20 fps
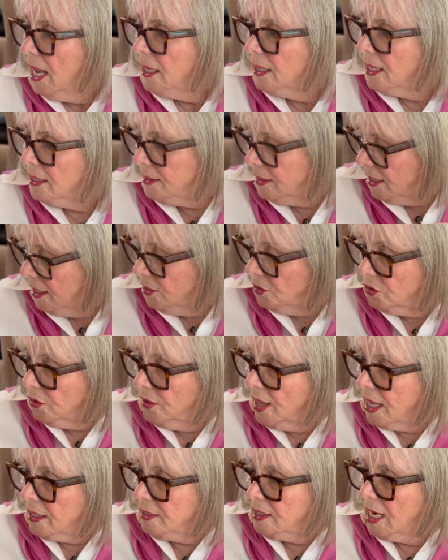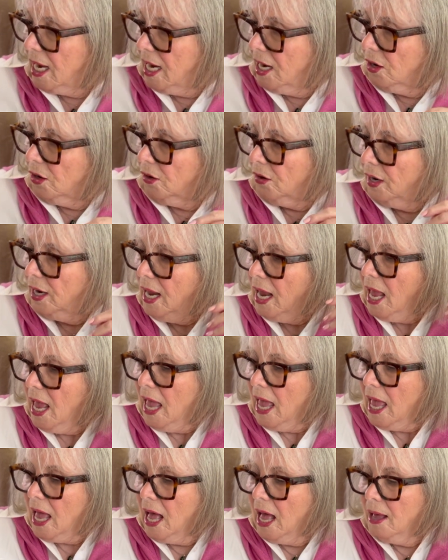Let's see, so that's hair.
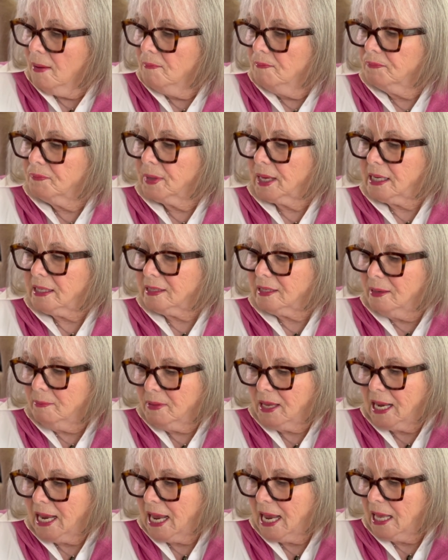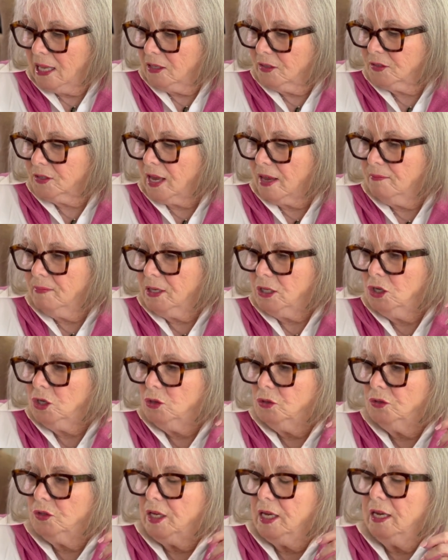Um, something else I've been
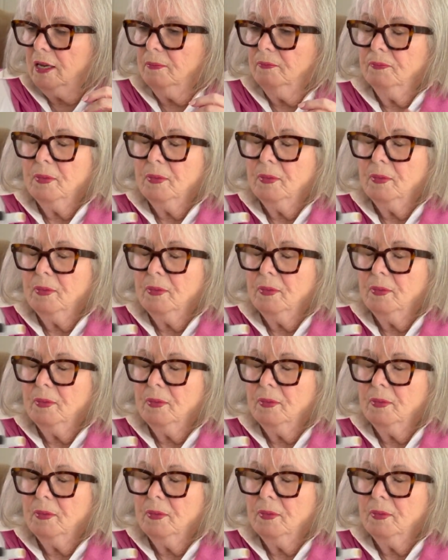using,